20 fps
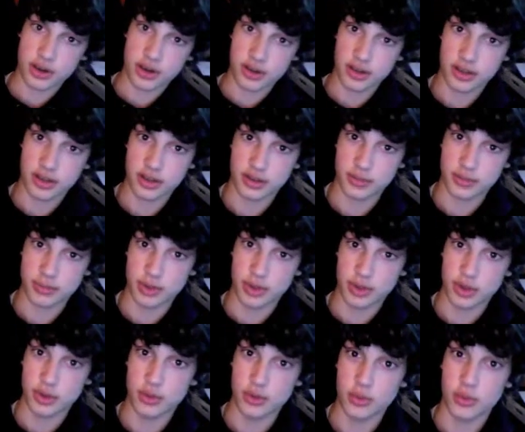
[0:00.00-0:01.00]
That's
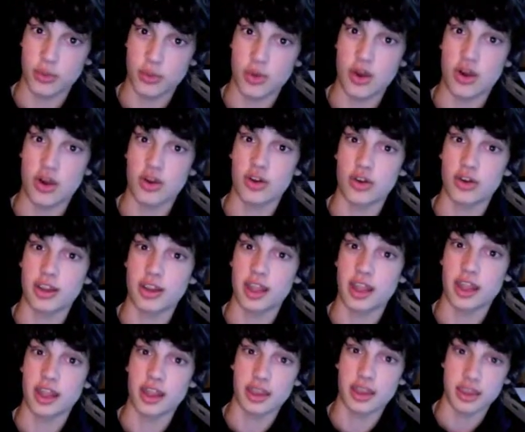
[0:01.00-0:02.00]

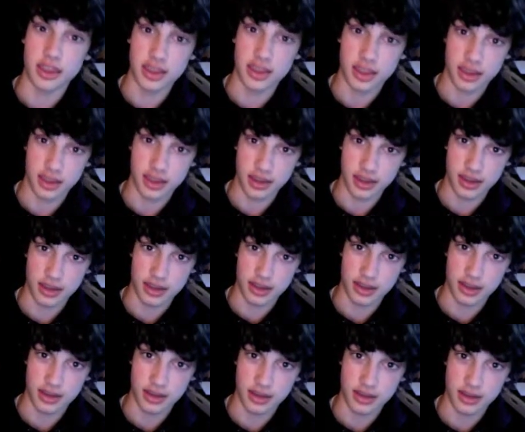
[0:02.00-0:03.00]
B-U-R-K-E. In
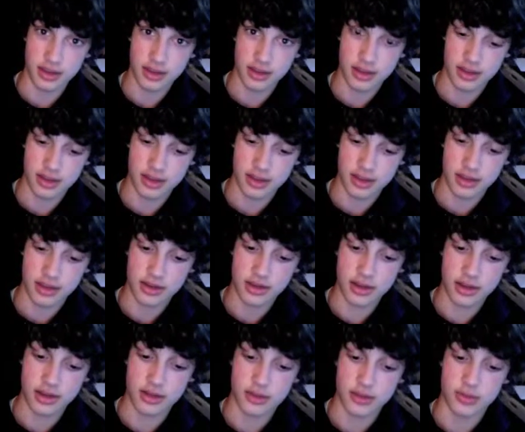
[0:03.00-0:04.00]

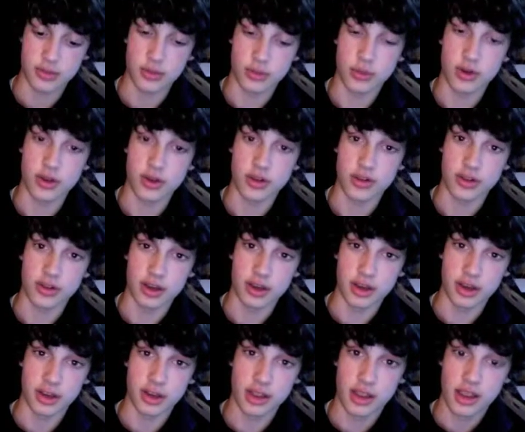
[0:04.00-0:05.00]
case you were
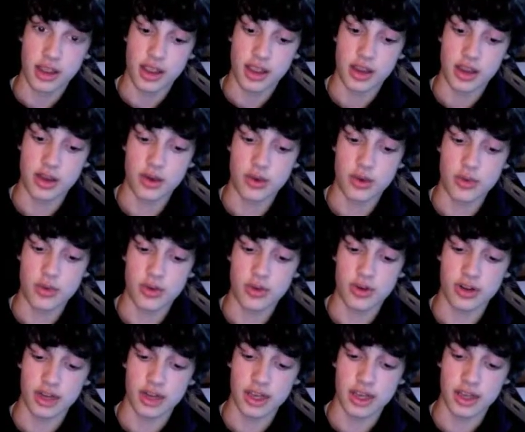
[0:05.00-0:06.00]
wondering. In New
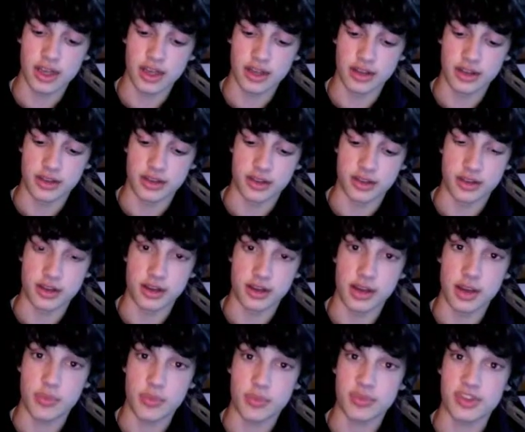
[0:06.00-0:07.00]
Orleans on
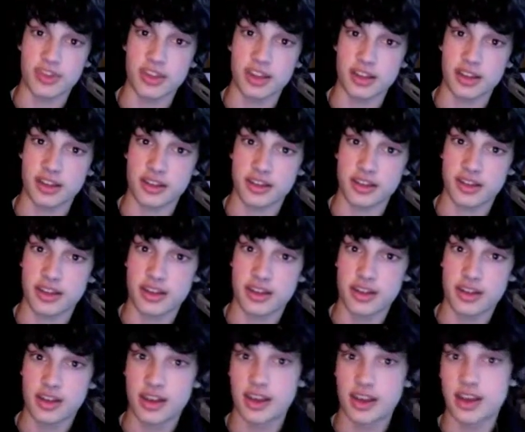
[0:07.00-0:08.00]
April 6th
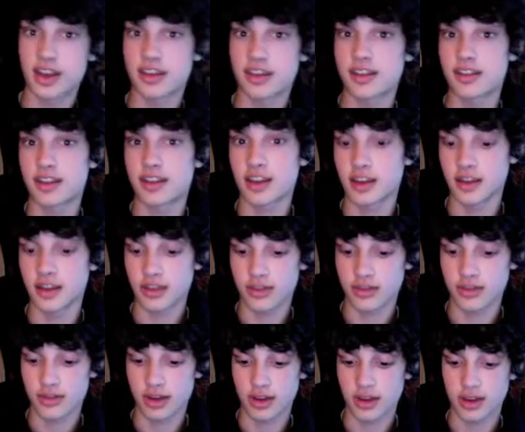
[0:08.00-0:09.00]
in
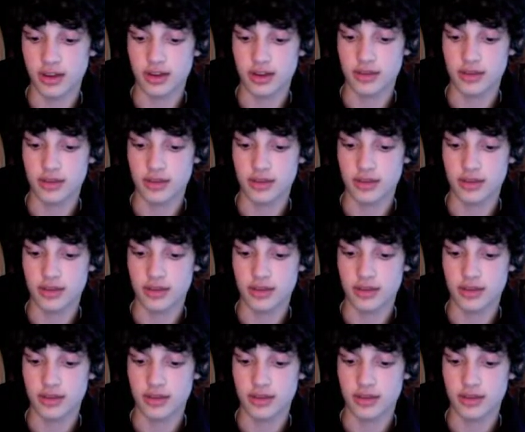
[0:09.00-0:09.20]
1893.